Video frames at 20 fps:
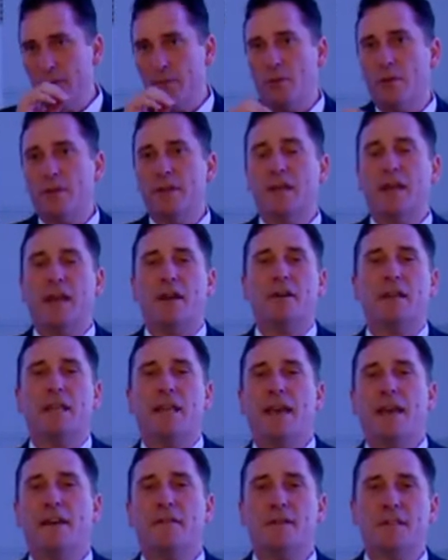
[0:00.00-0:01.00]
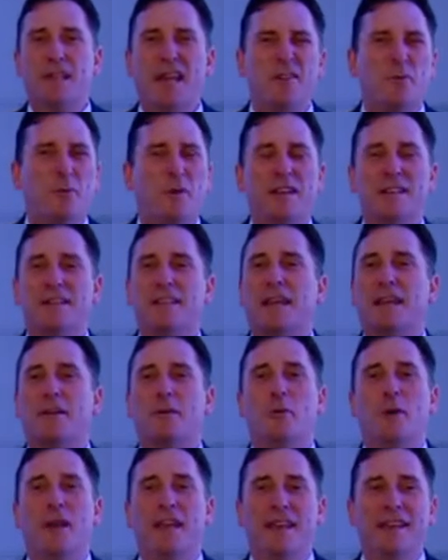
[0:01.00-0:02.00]
more than I already have because I don't want to take
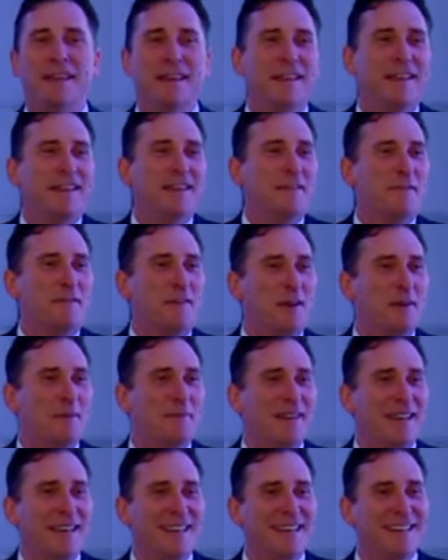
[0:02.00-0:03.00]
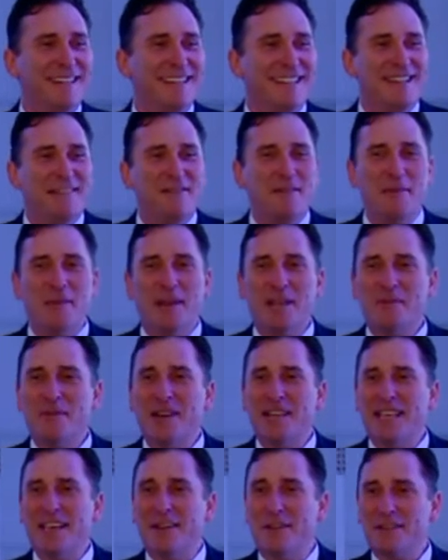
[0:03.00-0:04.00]
away from
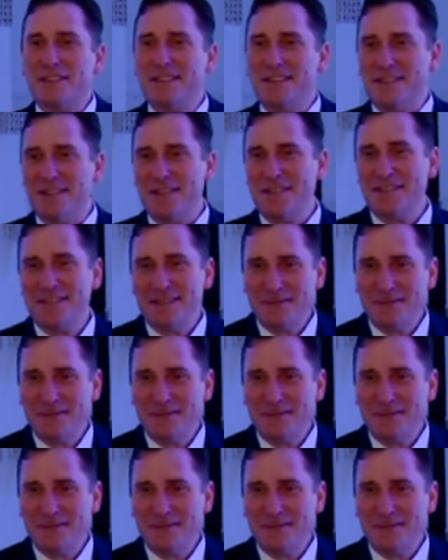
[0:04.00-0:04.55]
anybody else's